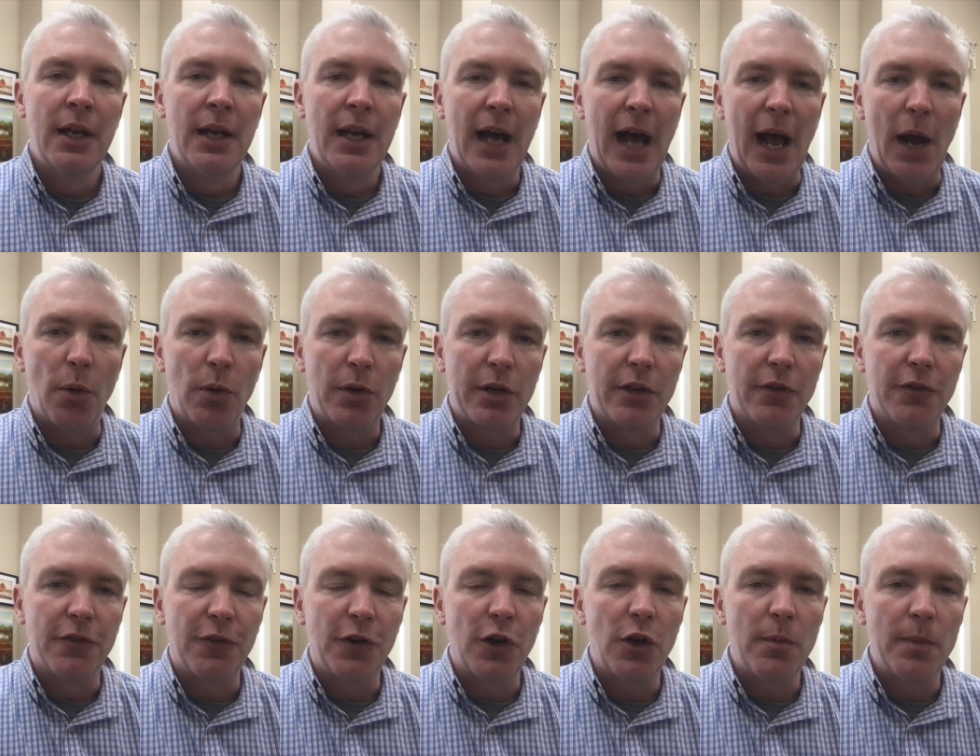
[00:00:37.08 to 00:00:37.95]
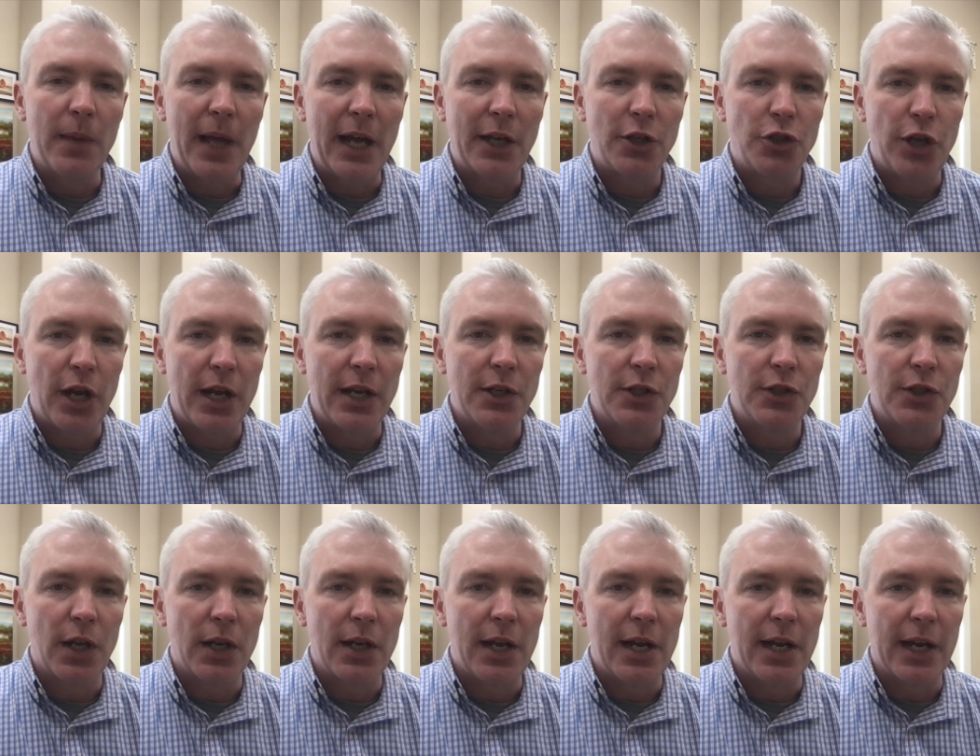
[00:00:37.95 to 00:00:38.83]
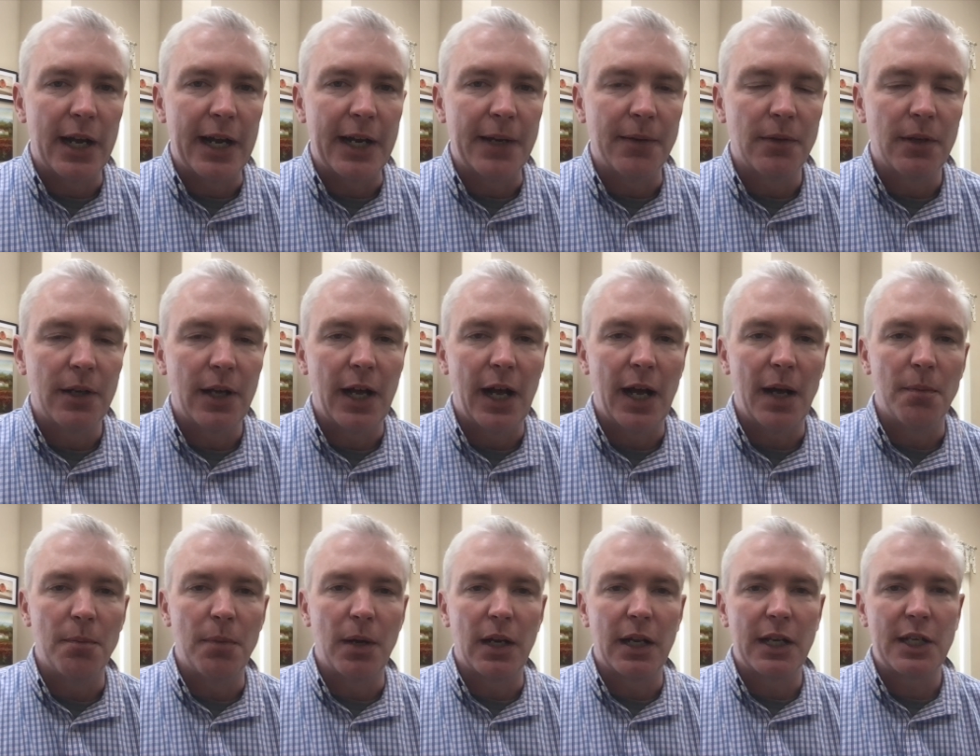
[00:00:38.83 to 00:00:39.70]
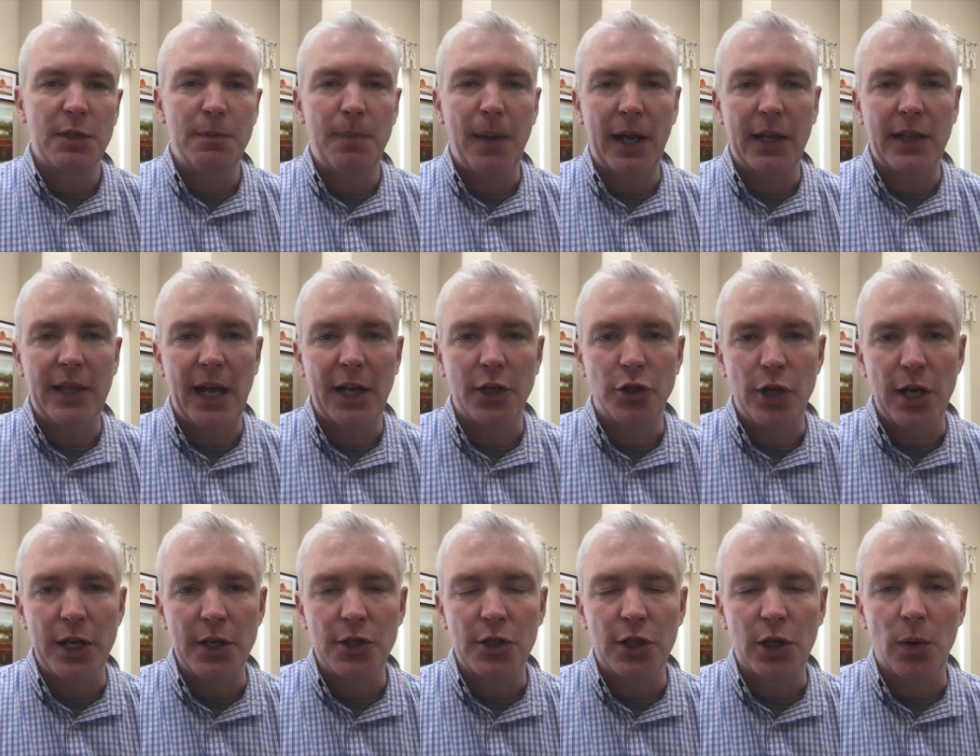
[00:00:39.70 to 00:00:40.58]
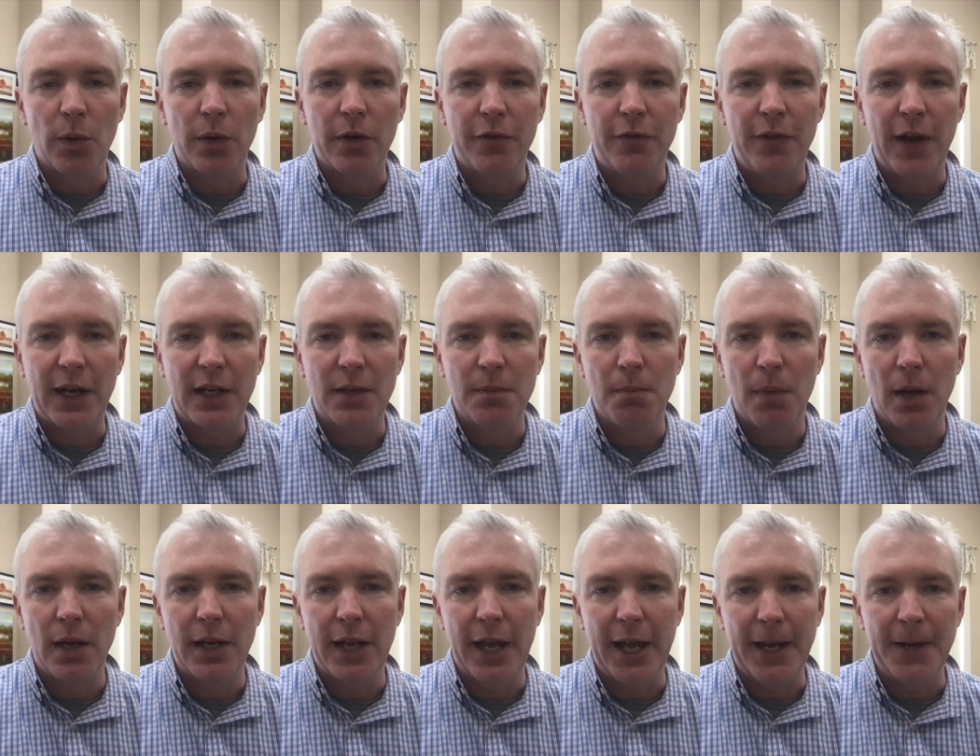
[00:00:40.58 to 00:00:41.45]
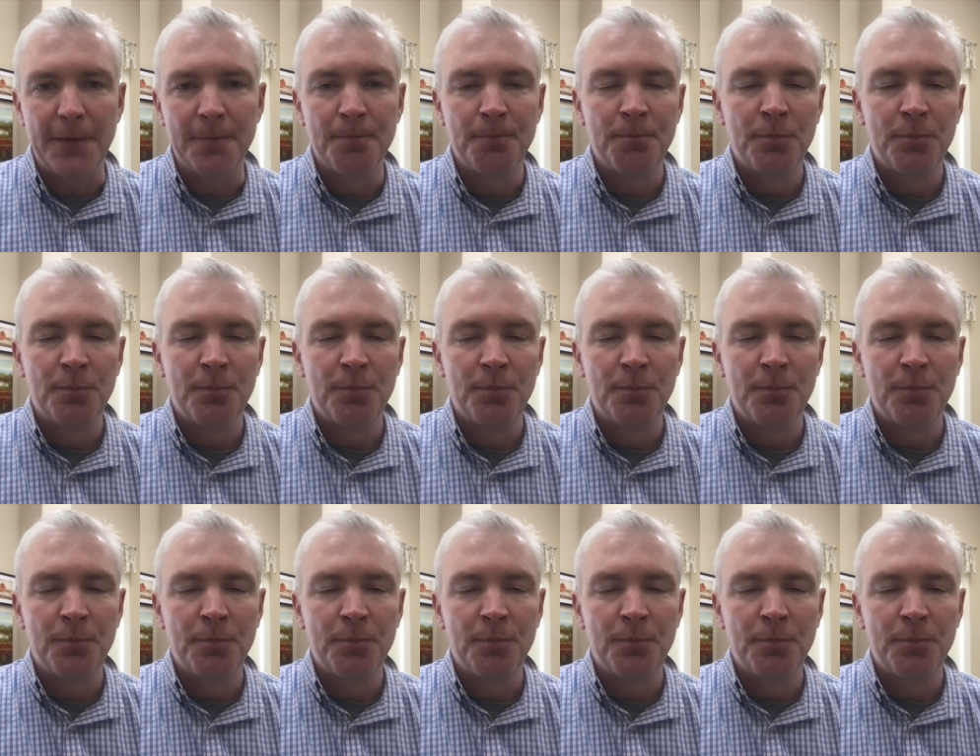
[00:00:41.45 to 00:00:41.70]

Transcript: I will confirm that change Sunday night, uh, but expect that change to go in effect Monday.